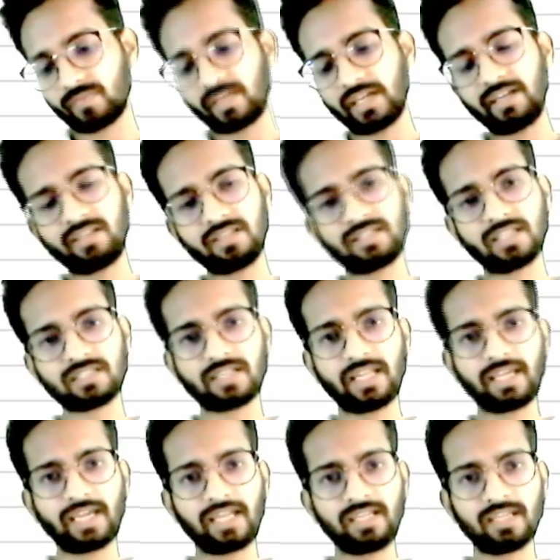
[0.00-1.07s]
it is just
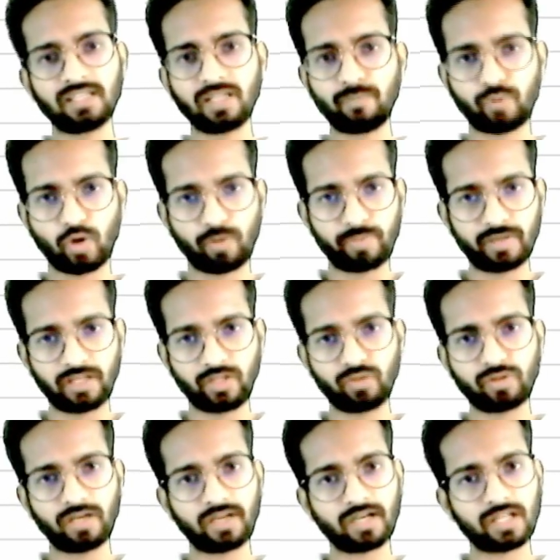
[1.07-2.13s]
like any other property
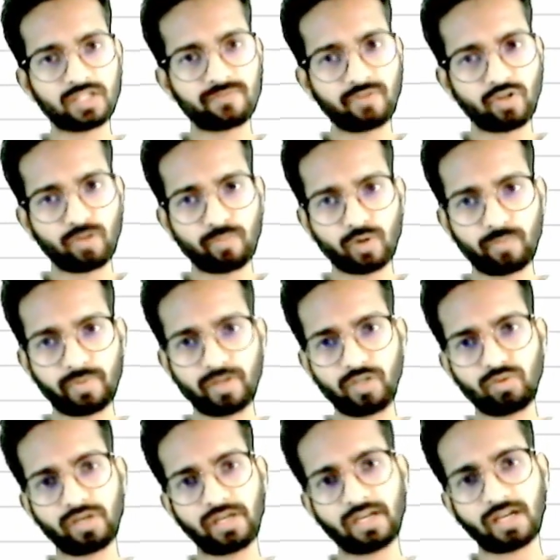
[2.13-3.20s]
you can transfer your property
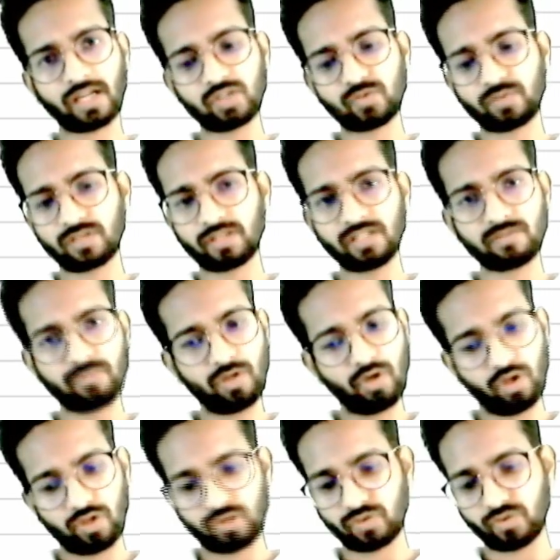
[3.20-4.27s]
you can transfer this
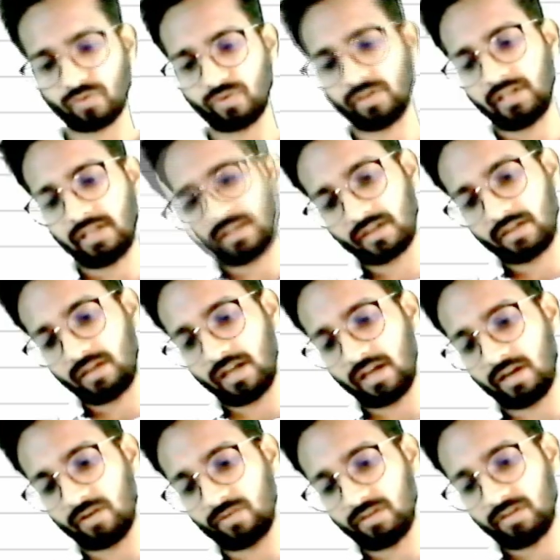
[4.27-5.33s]
bill also
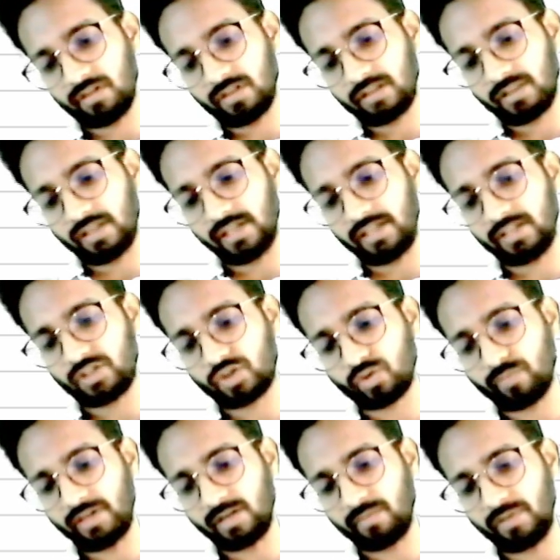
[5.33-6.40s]
now the
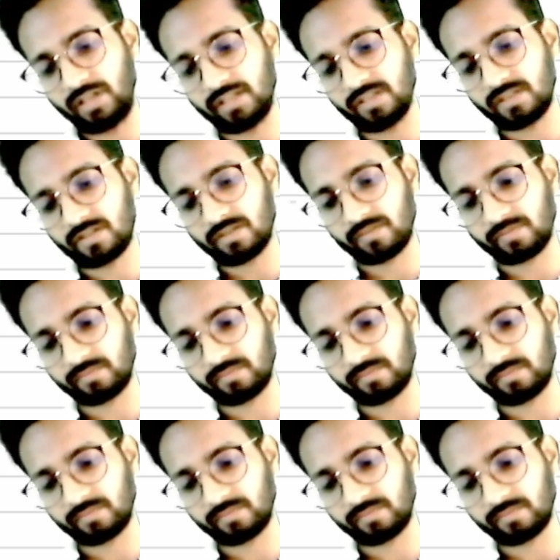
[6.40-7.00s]
instrument means